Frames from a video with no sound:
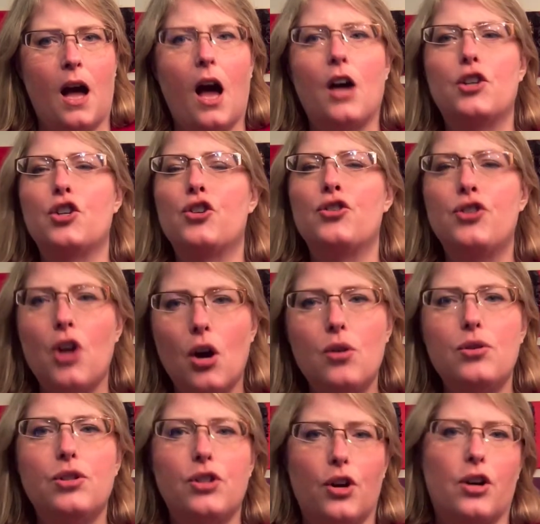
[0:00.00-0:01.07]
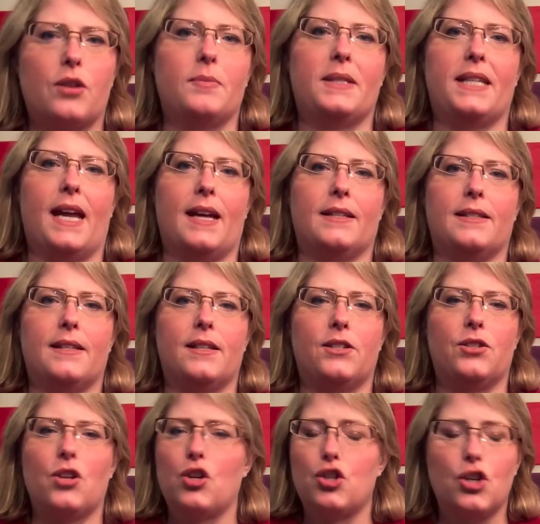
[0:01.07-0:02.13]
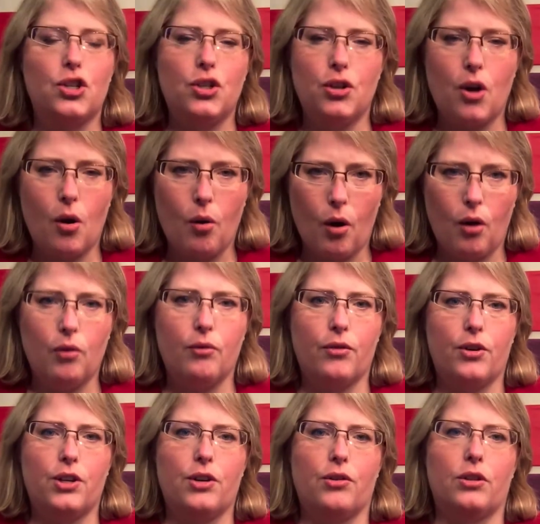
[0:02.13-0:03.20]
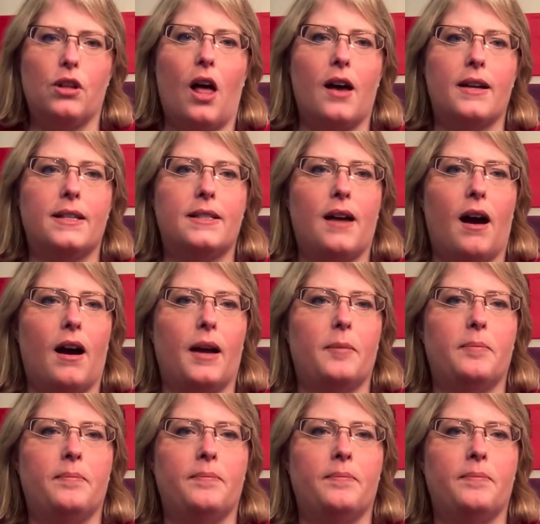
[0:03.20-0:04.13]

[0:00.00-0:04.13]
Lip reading: Under no circumstances should you go over your allotted time.